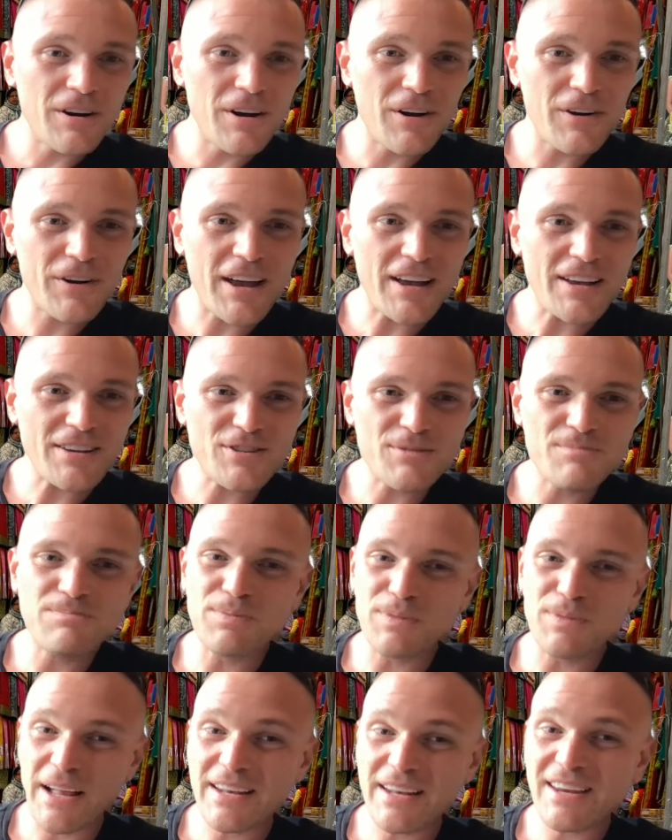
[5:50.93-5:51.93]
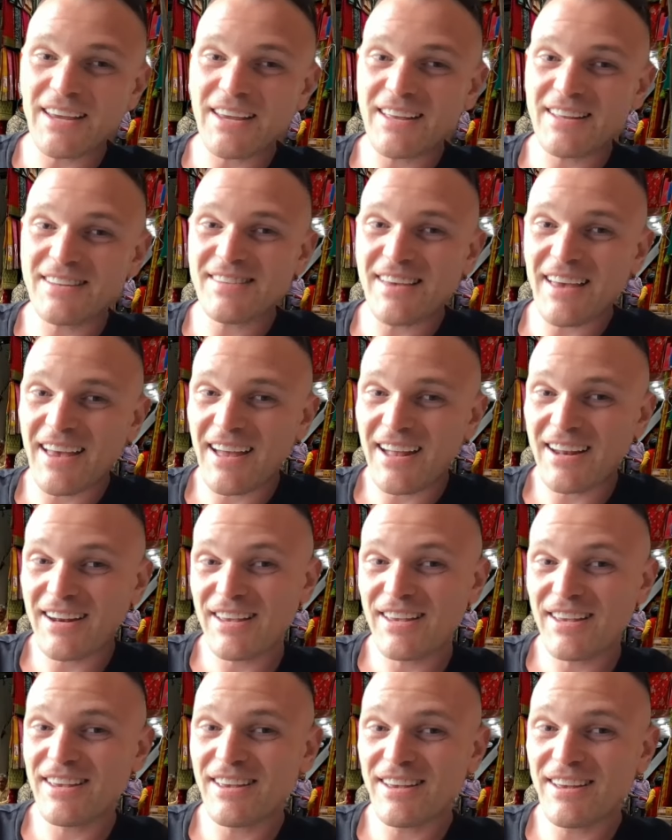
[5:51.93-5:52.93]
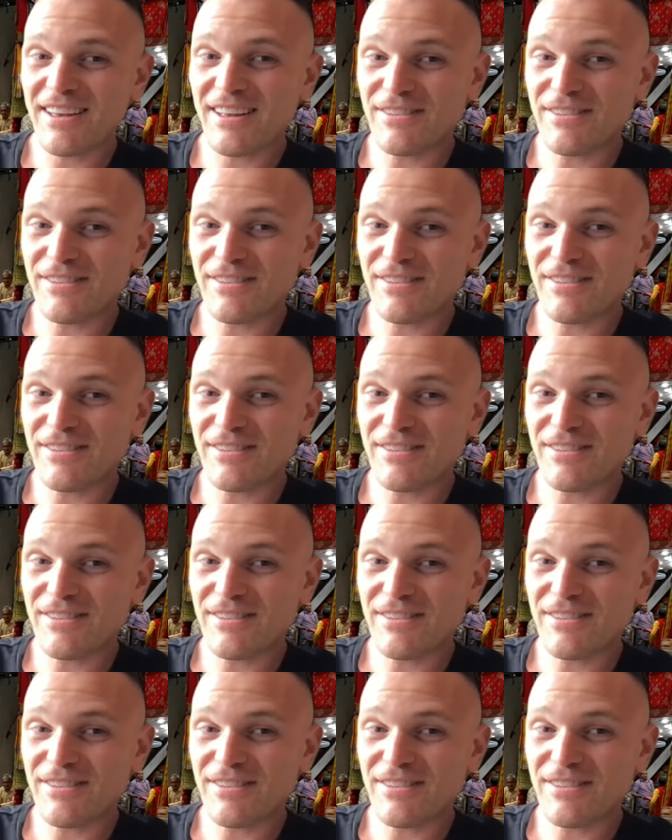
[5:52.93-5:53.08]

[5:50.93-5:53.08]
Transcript: okay, so blending into any